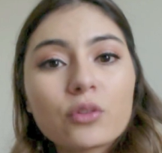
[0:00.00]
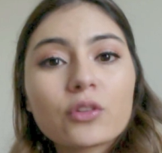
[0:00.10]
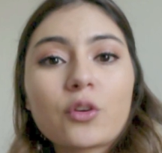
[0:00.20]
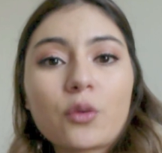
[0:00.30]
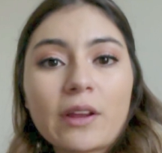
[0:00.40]
And
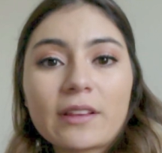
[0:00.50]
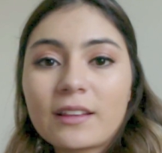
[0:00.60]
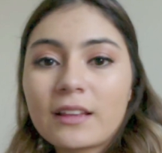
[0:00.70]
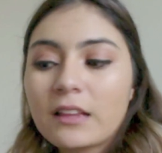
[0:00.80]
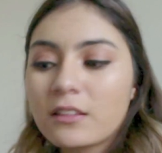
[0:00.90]
that's
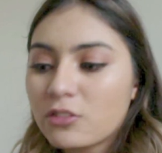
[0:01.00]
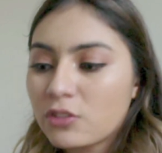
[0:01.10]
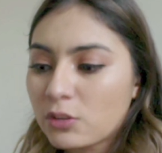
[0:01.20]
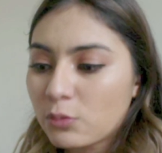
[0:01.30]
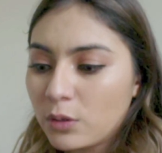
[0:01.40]
just what
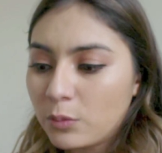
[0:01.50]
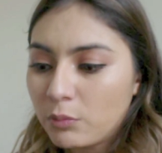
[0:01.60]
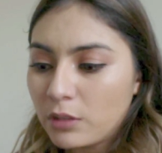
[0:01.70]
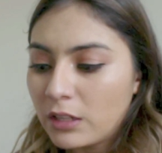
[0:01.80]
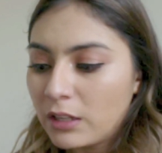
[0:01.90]
I
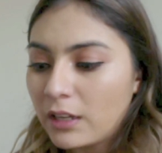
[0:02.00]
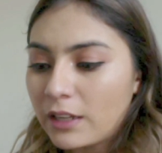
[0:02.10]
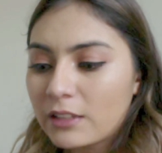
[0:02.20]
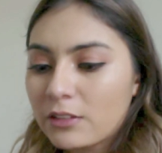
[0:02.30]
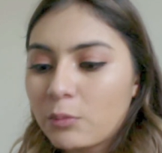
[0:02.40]
guess some
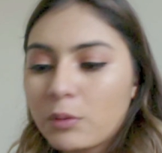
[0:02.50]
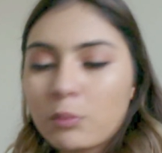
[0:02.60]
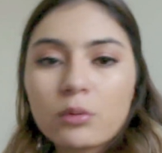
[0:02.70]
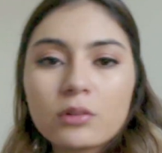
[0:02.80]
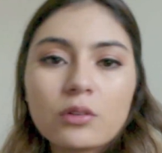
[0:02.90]
people don't
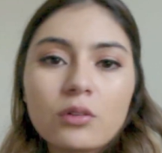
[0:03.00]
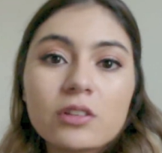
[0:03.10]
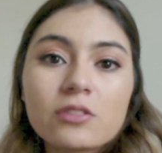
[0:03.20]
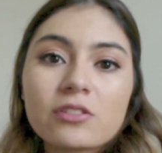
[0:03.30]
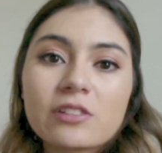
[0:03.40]
understand
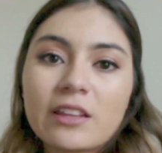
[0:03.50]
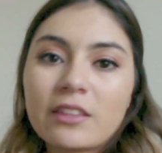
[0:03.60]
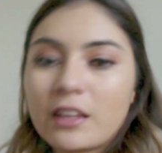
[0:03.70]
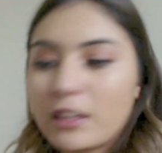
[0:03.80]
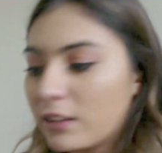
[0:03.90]
that. It
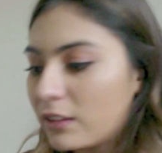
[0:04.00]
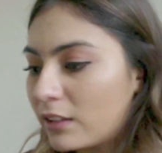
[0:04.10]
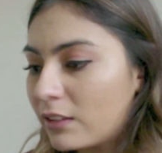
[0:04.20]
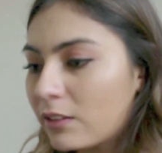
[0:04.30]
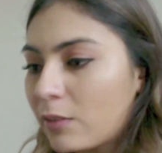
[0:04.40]
doesn't
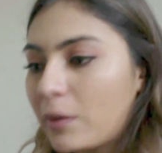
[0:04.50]
matter